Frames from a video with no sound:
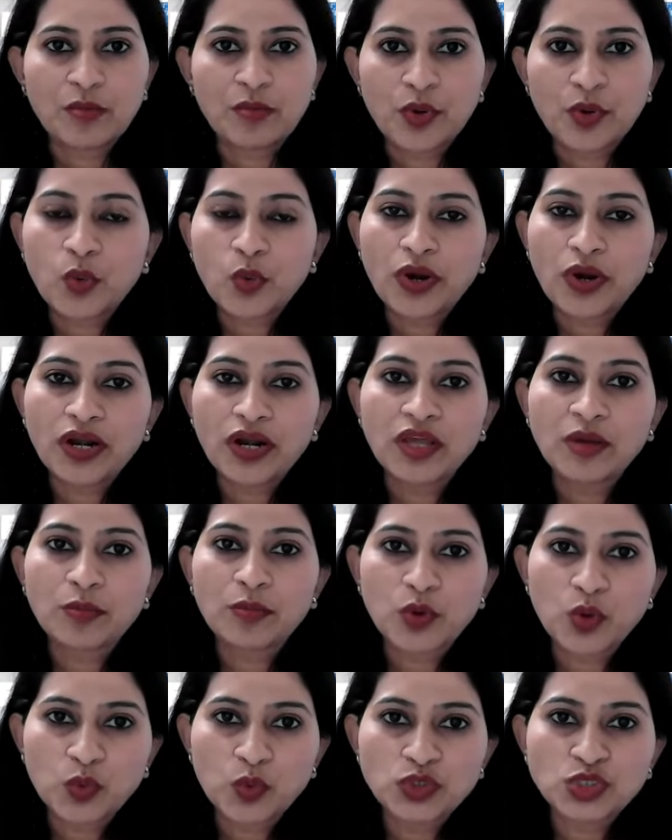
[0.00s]
providing
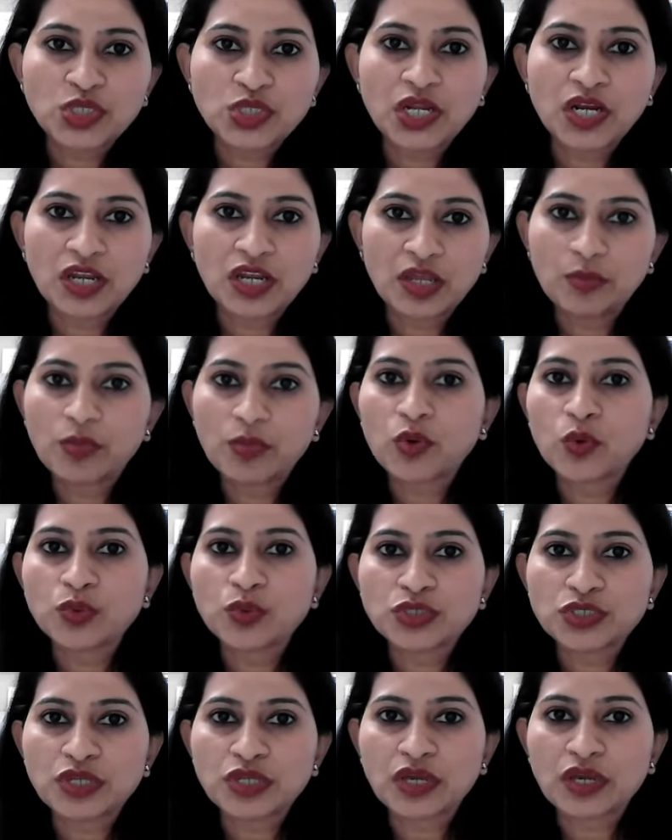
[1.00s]
provisioning,
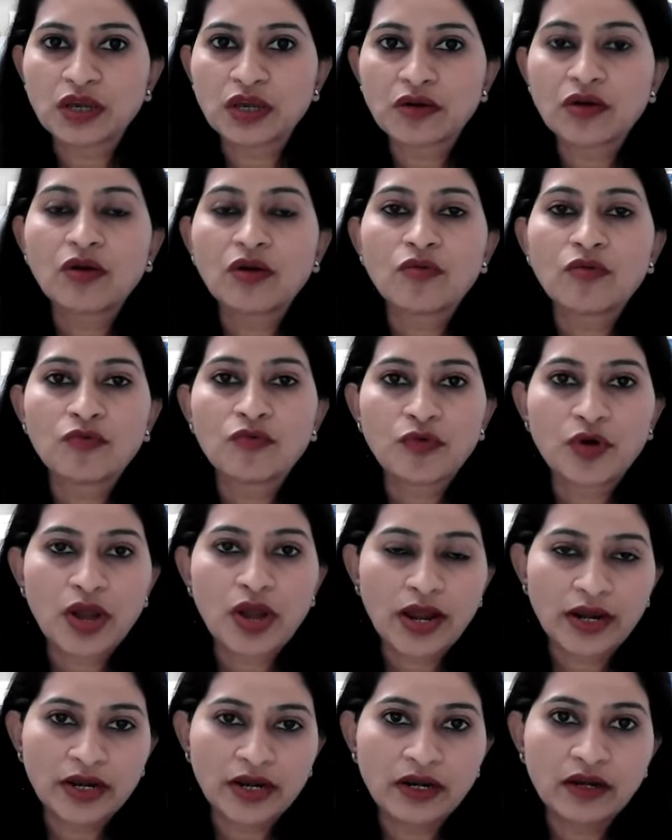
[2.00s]
deprovisioning for
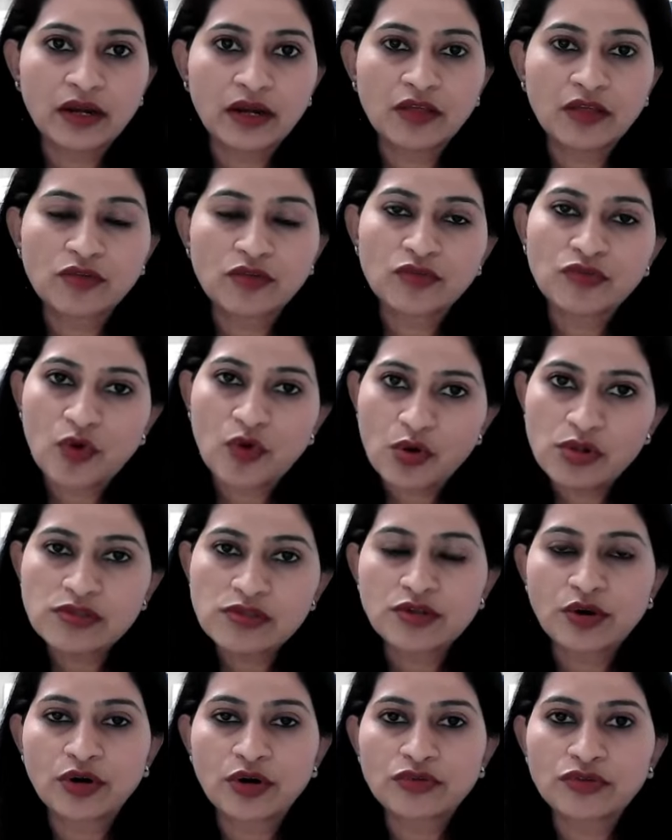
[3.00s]
identities of all
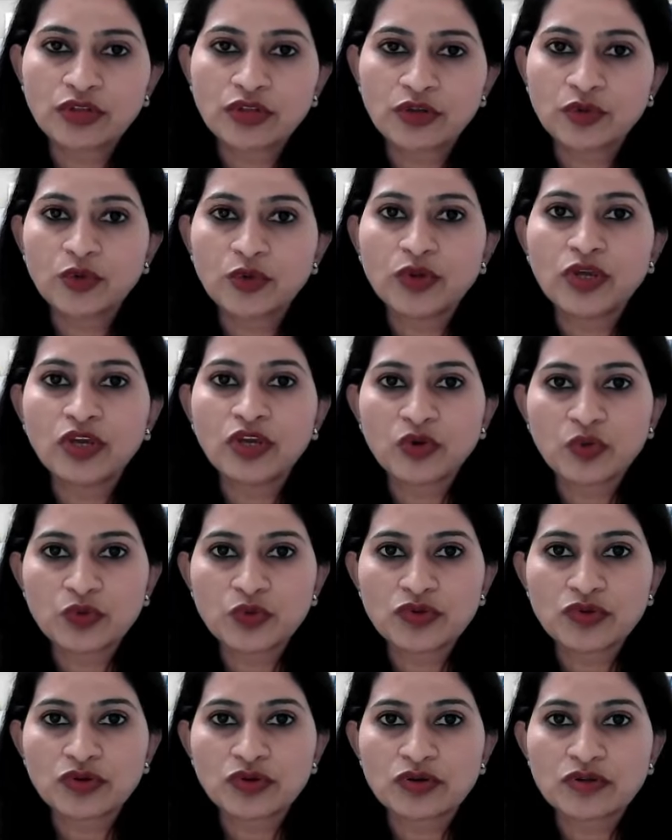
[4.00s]
sorts, including
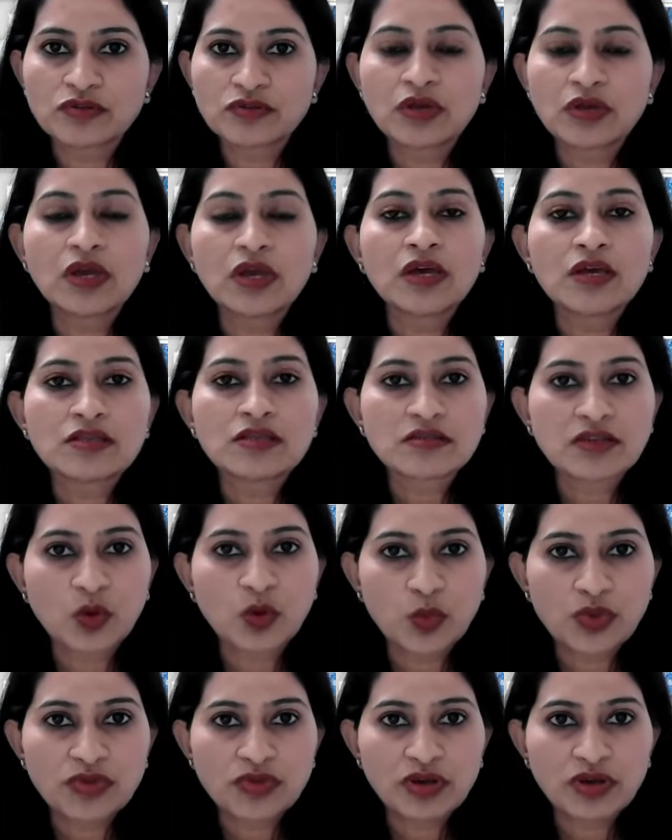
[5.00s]
users,
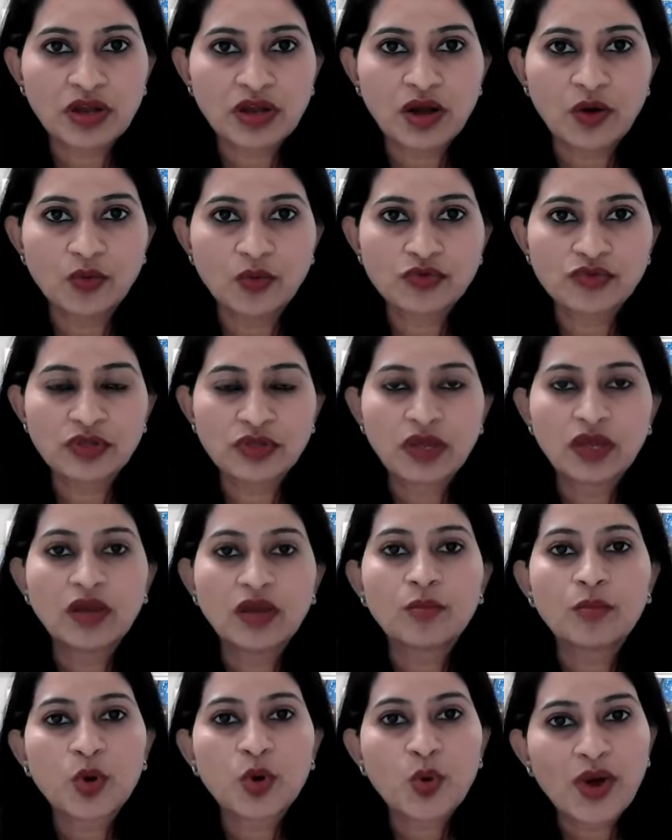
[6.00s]
service accounts,
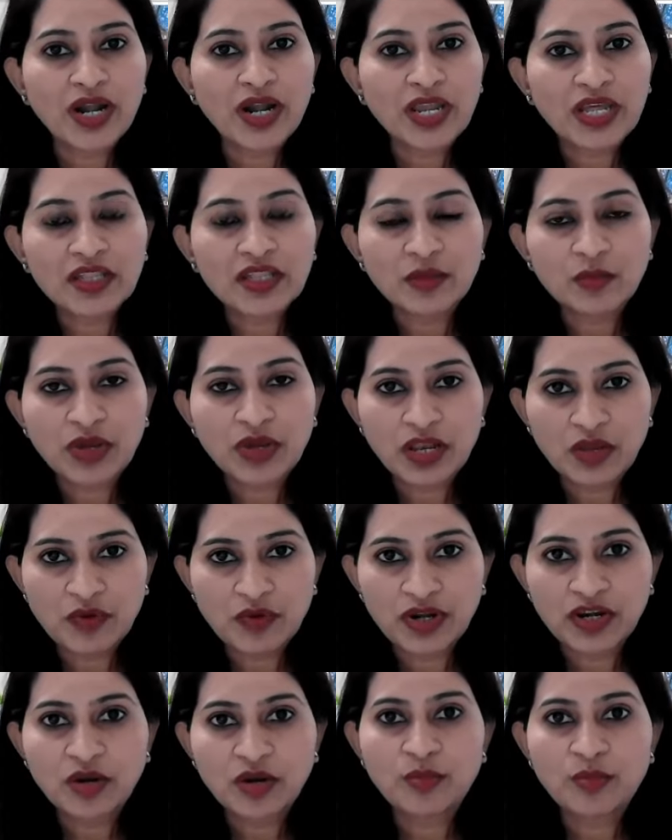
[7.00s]
providing them
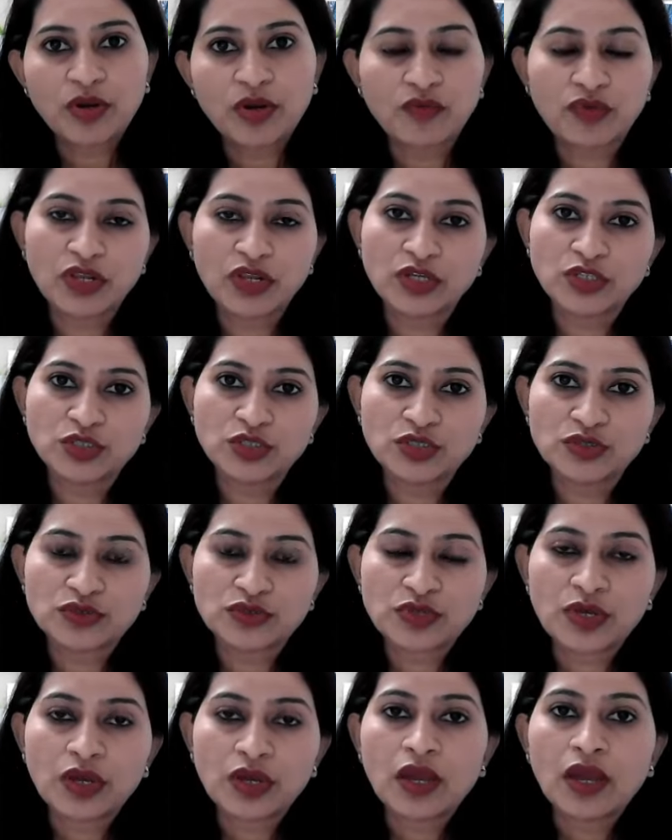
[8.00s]
elevated
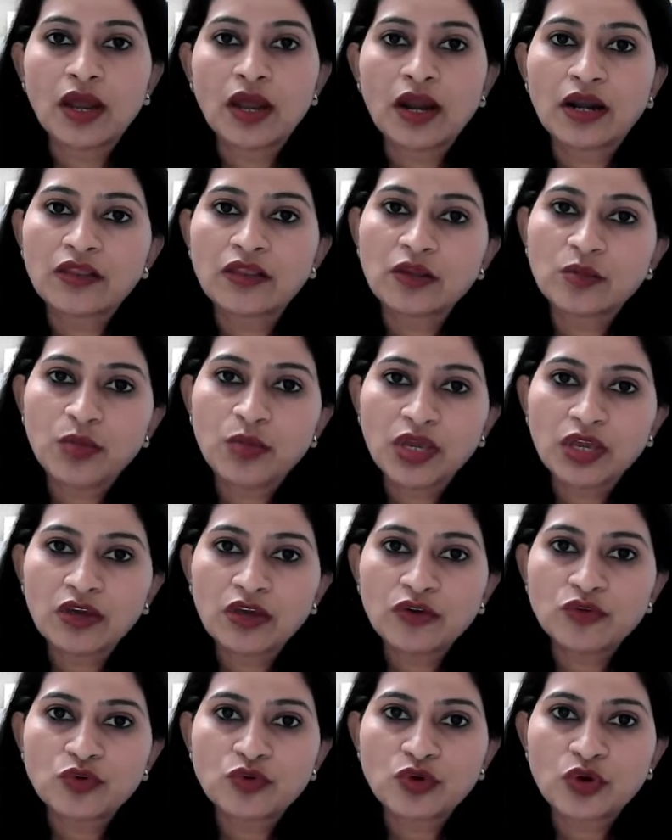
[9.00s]
privileges, and then
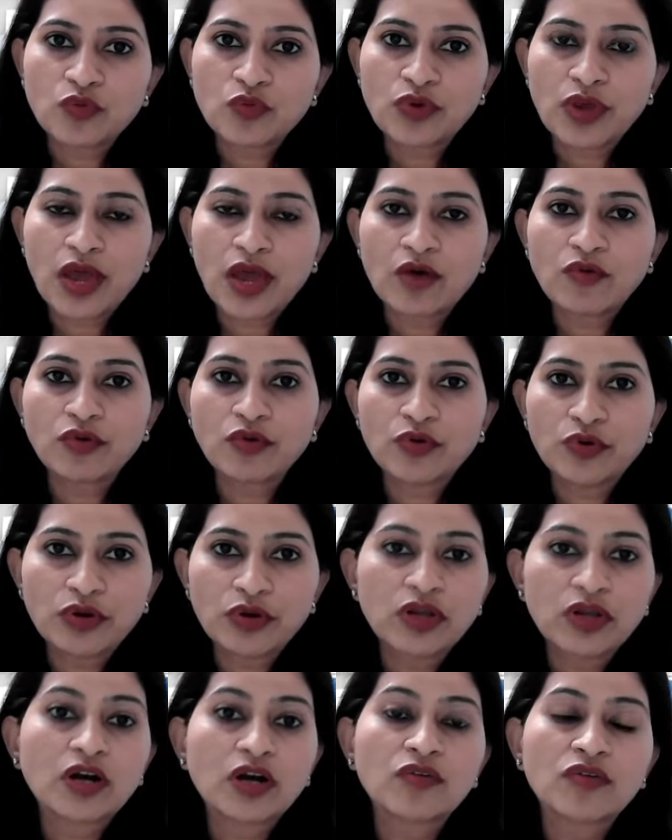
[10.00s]
making sure we have
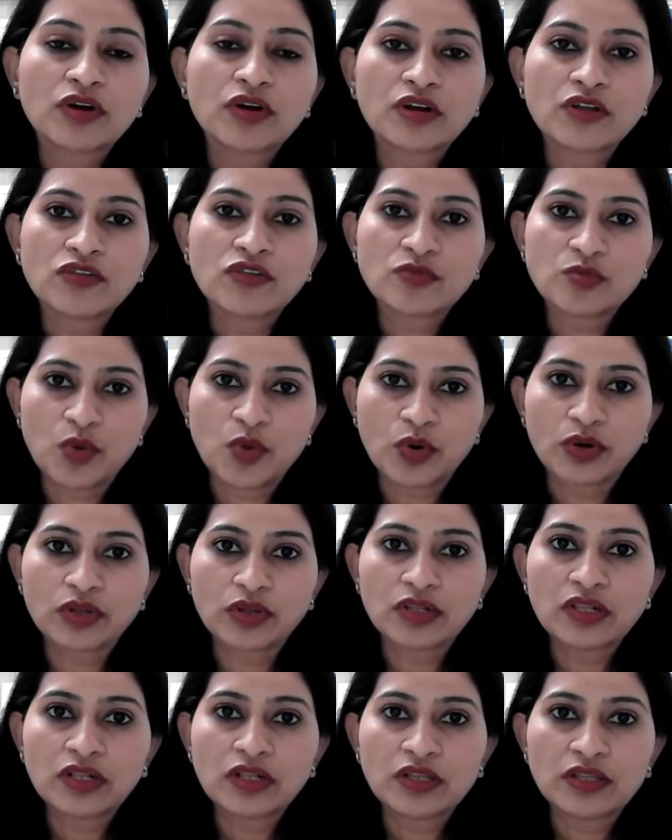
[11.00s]
good governance
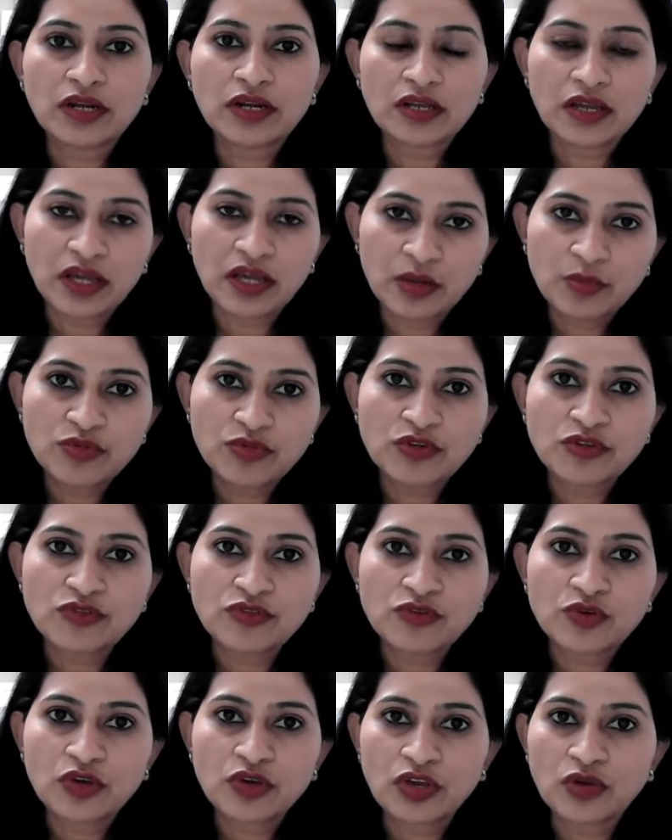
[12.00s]
model that helps
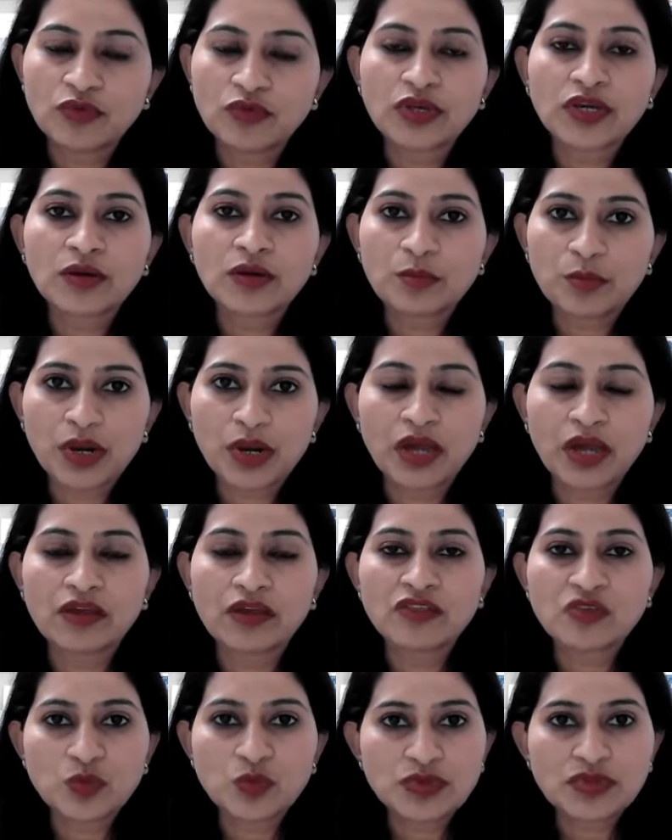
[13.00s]
us to give the compliance